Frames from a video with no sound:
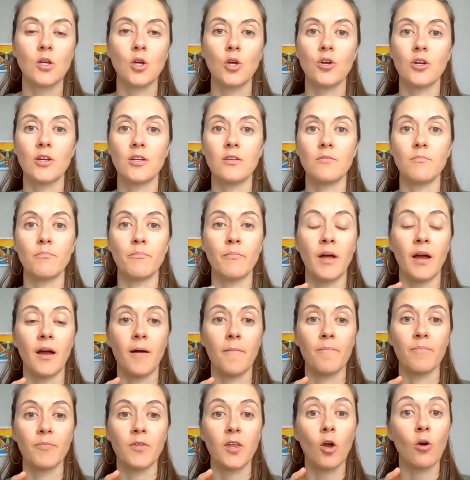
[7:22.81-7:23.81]
You can
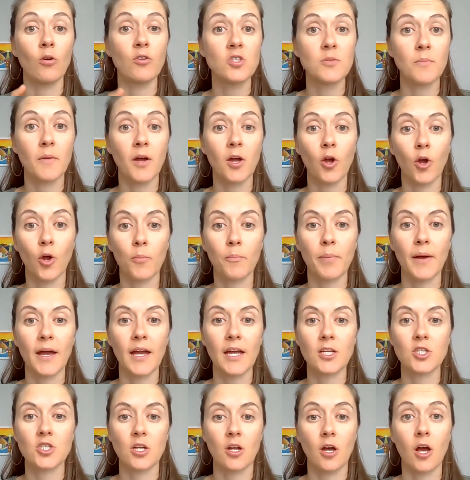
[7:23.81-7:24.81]
go onto my
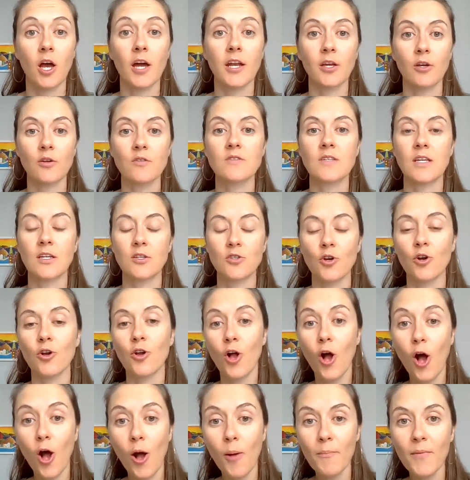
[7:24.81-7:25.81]
homepage at
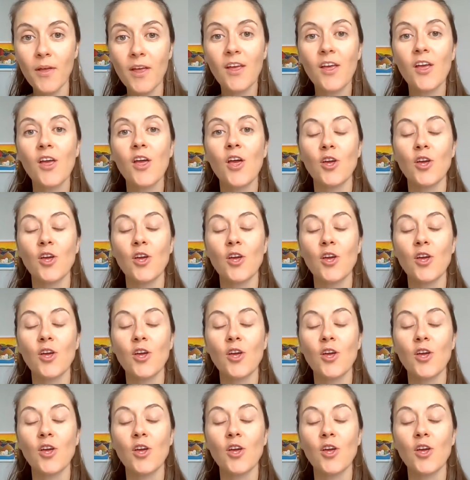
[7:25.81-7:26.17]
HeidiHosking.com.